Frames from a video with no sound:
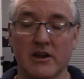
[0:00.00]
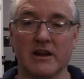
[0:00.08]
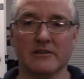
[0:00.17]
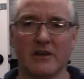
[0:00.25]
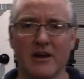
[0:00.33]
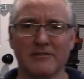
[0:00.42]

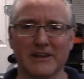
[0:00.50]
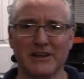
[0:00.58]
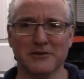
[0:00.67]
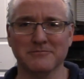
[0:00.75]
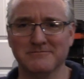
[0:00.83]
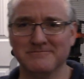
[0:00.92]
right, off I
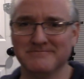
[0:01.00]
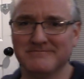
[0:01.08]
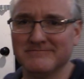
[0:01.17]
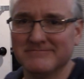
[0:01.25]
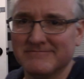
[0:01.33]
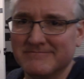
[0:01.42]
go.
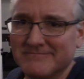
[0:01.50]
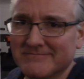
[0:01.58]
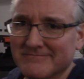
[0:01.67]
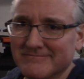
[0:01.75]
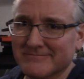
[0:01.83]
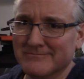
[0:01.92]

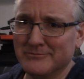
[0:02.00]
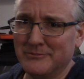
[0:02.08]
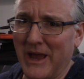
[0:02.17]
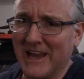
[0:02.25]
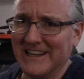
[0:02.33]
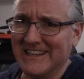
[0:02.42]

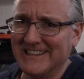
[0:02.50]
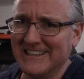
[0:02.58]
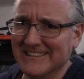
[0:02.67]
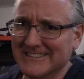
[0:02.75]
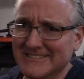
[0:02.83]
Bye.